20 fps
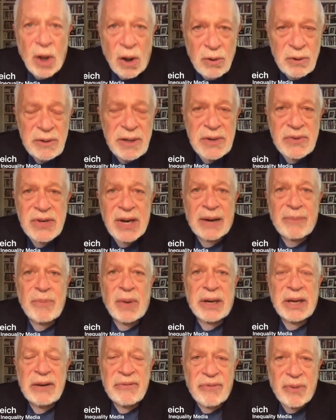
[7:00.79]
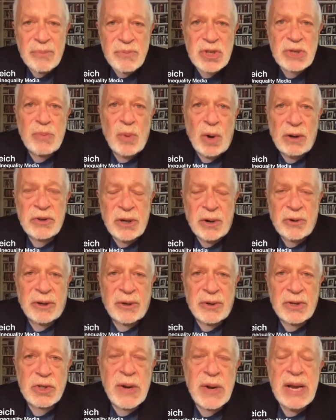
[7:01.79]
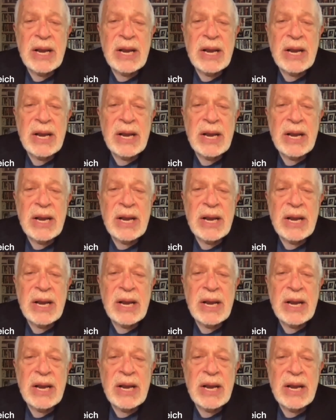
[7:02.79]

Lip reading: only take money from small donors.